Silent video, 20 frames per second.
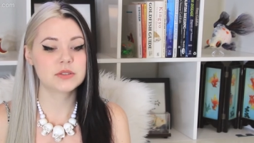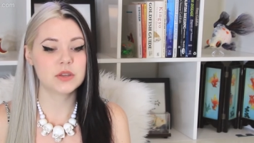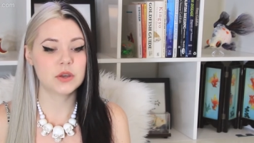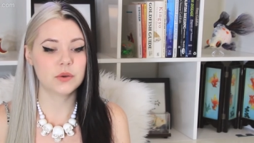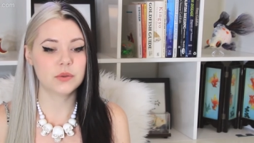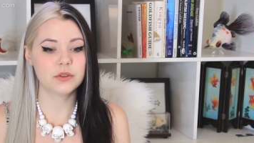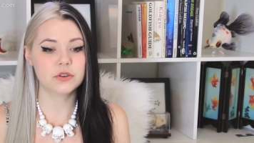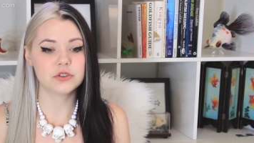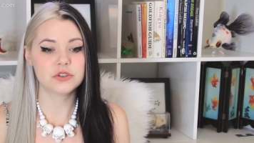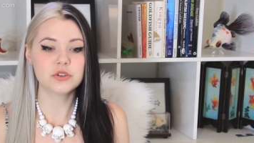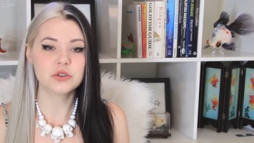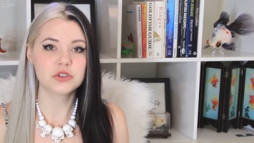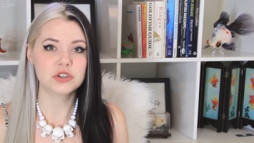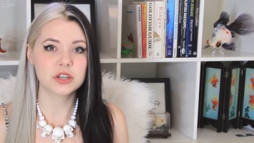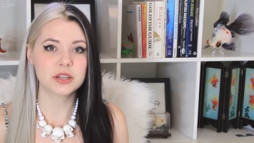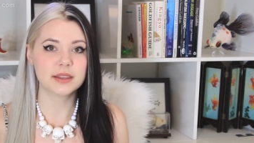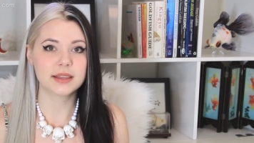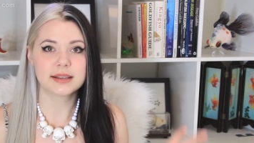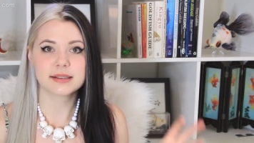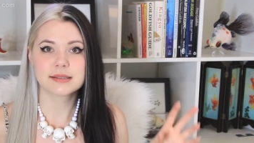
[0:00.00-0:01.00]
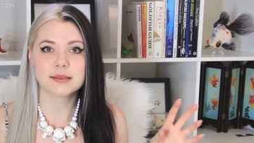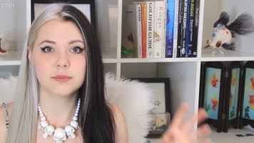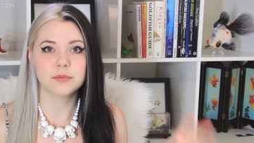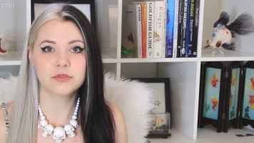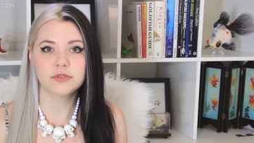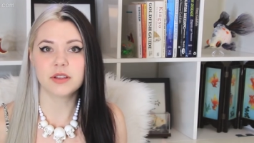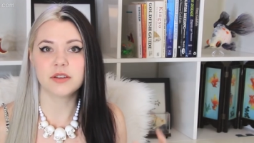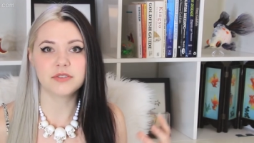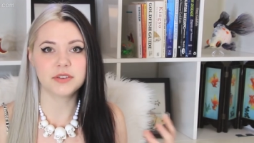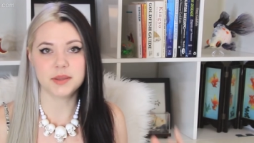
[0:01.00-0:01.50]
So there's usually like some
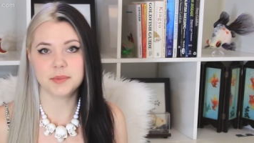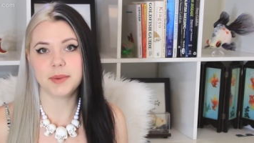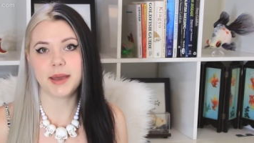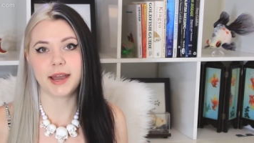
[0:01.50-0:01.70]
fluffy